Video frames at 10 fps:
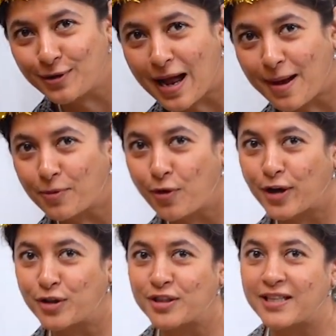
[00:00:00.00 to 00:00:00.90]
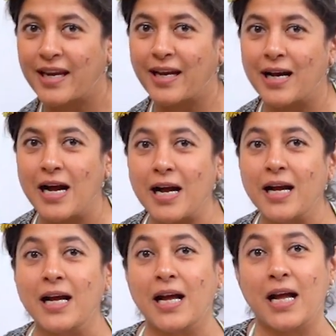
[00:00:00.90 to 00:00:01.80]
I'm going to take a
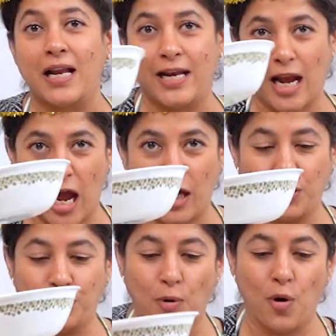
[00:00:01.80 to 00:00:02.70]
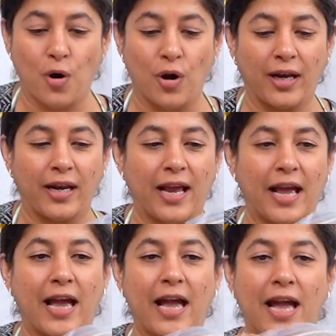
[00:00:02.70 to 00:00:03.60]
large bowl
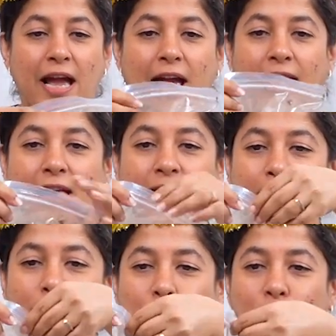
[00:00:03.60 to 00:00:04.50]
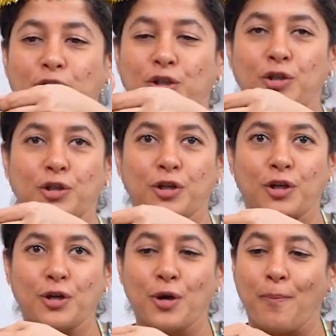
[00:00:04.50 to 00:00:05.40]
and I am going
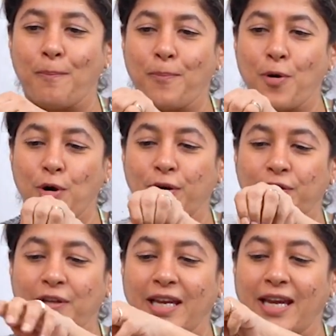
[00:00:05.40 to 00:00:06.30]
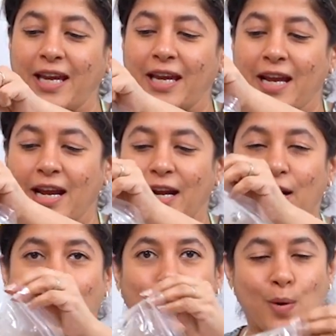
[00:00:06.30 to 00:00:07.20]
to pour the
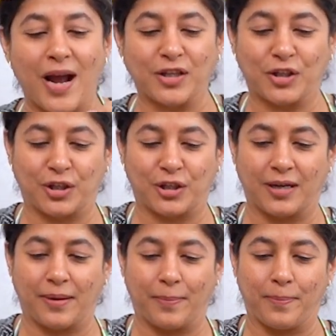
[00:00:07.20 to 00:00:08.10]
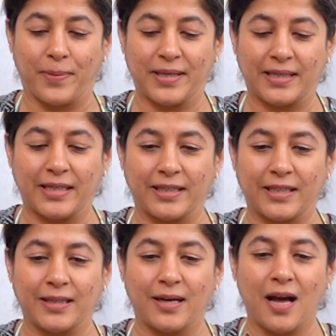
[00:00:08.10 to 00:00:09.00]
crushed biscuit
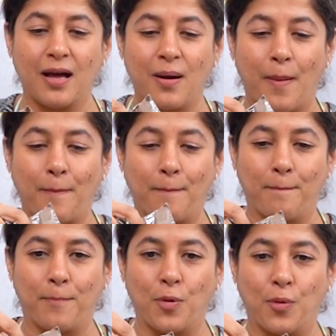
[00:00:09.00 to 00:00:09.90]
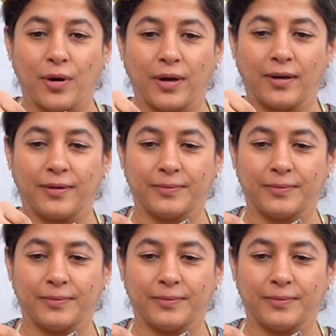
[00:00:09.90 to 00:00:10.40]
in the bowl.